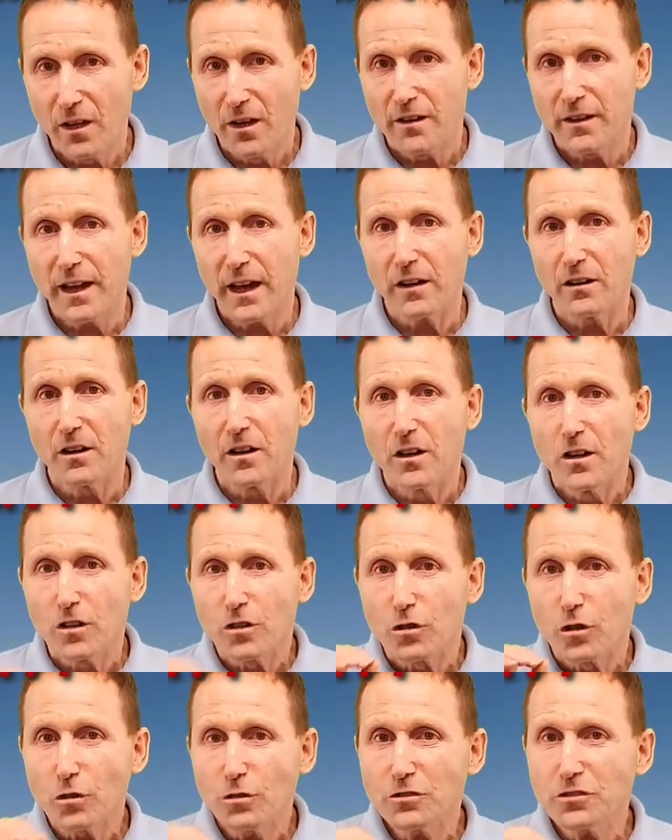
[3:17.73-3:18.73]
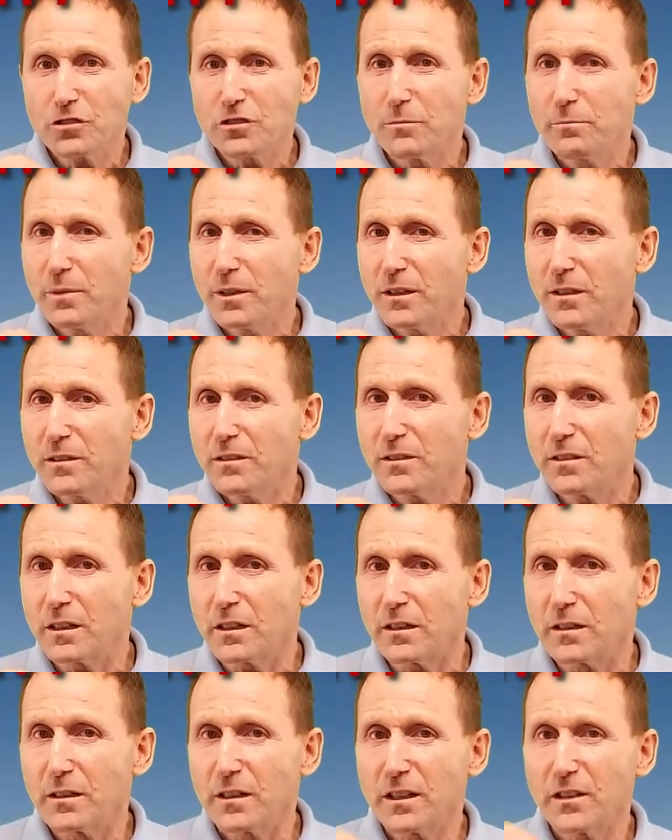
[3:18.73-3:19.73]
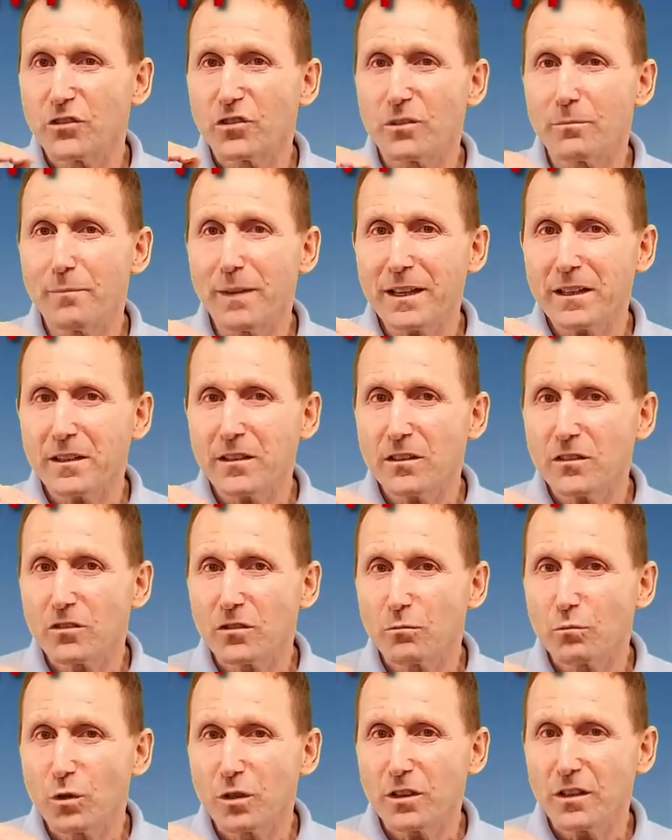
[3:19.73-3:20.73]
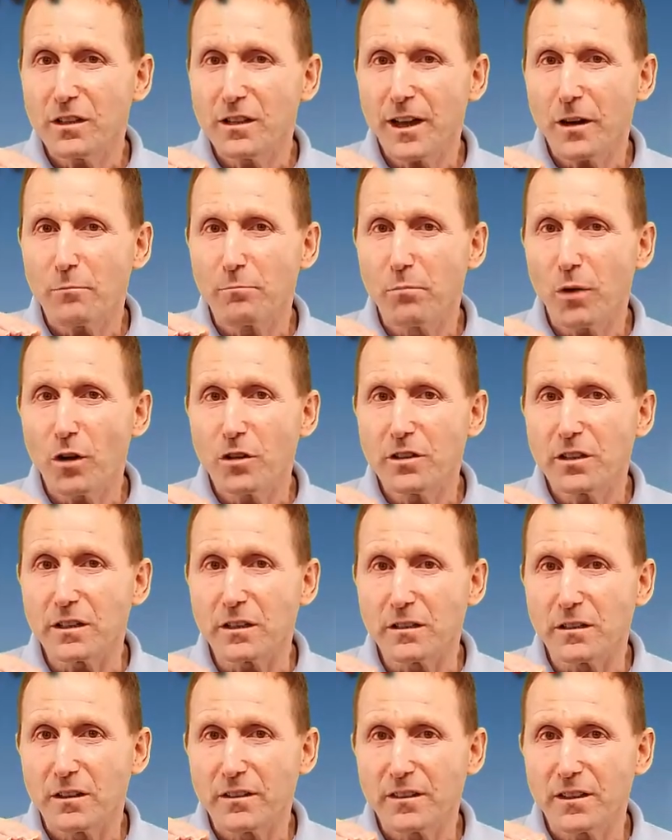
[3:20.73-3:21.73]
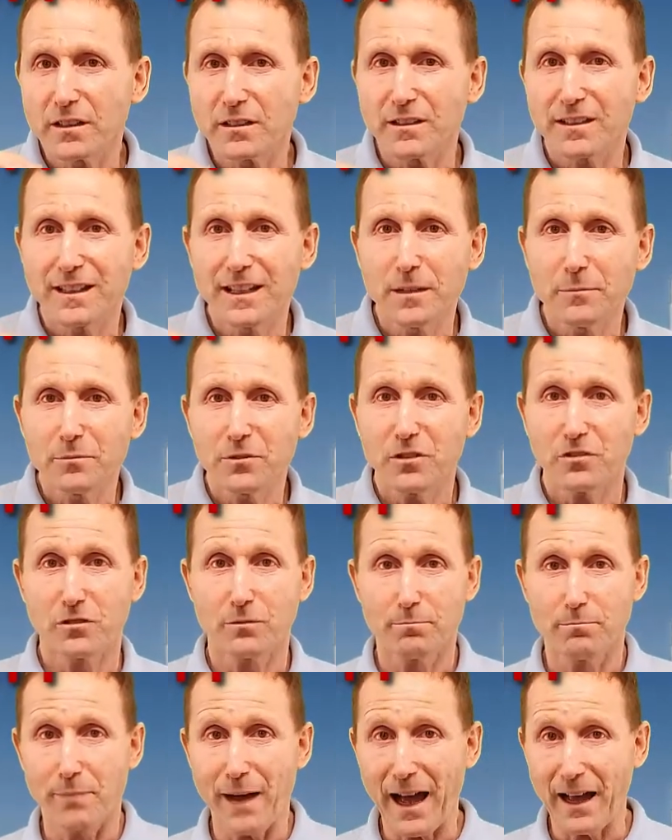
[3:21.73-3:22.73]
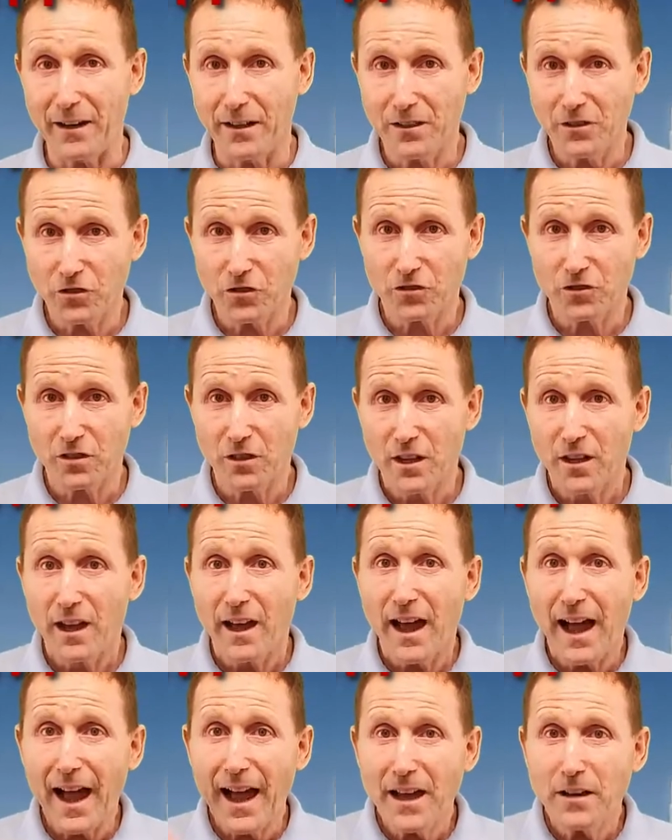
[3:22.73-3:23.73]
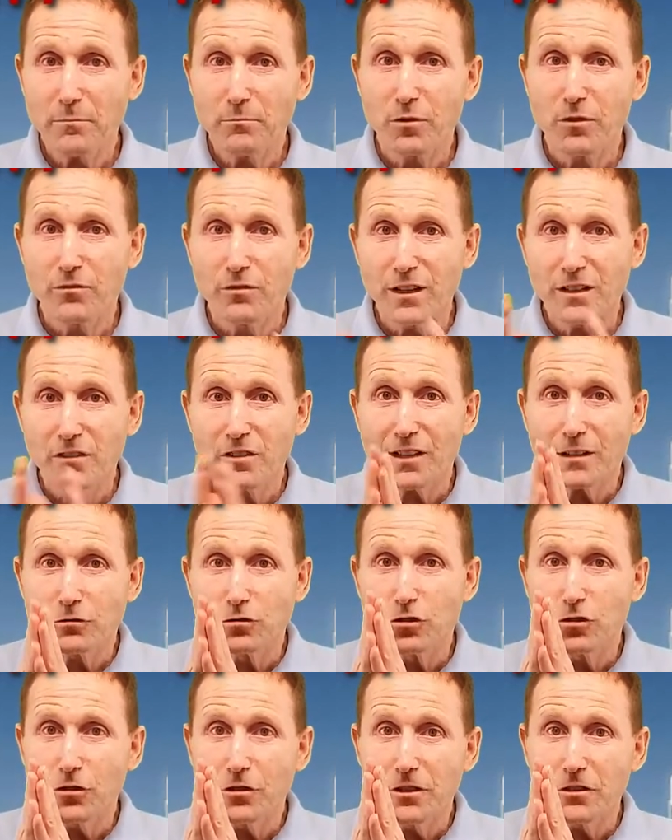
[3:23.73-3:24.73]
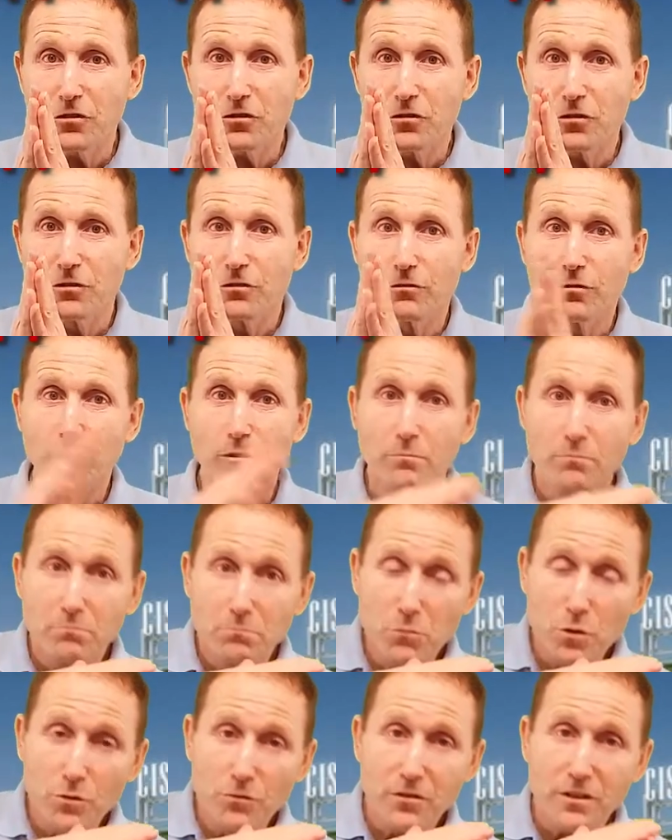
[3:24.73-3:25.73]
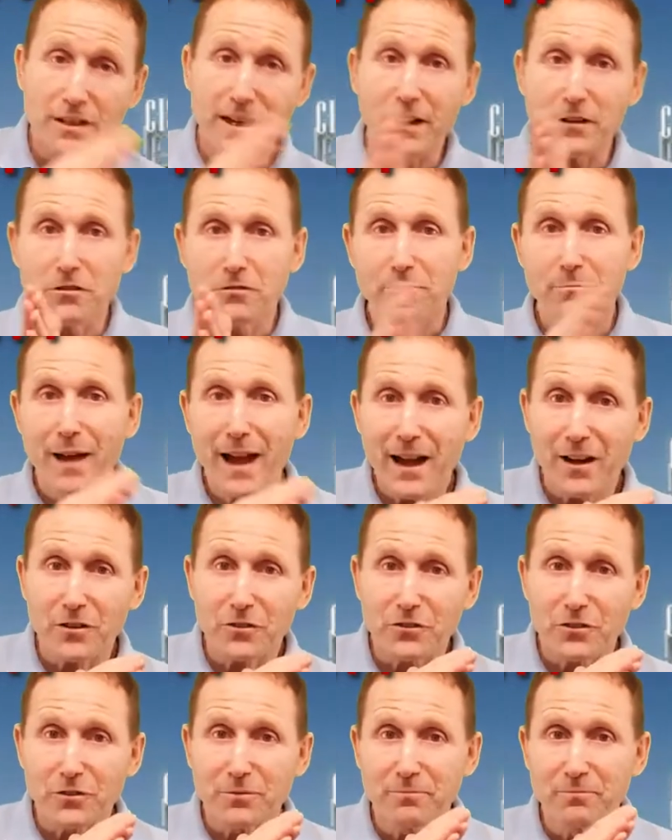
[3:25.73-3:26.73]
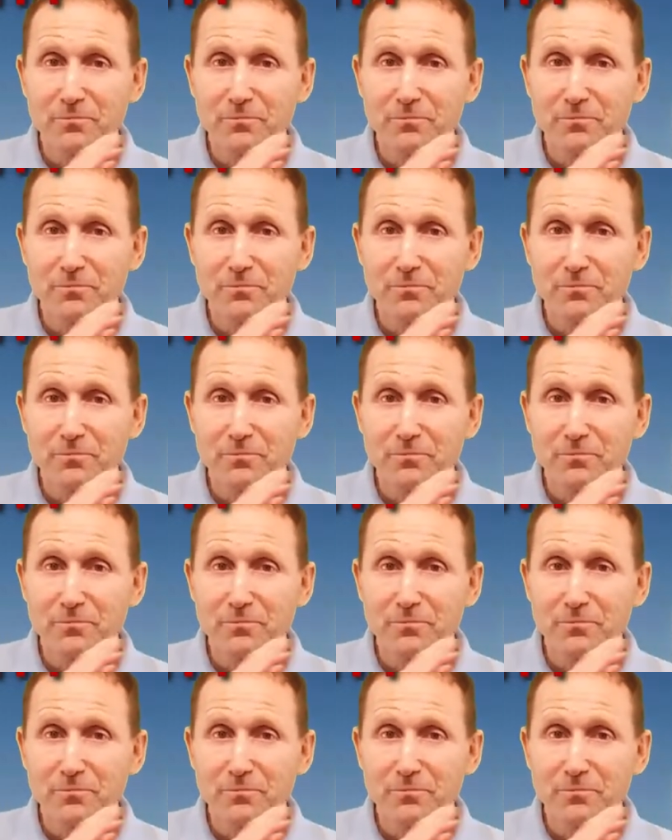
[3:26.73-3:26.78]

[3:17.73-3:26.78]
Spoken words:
Now, core stability is the mechanism within our body that keeps us balanced and prevents our joints from moving out of bounds.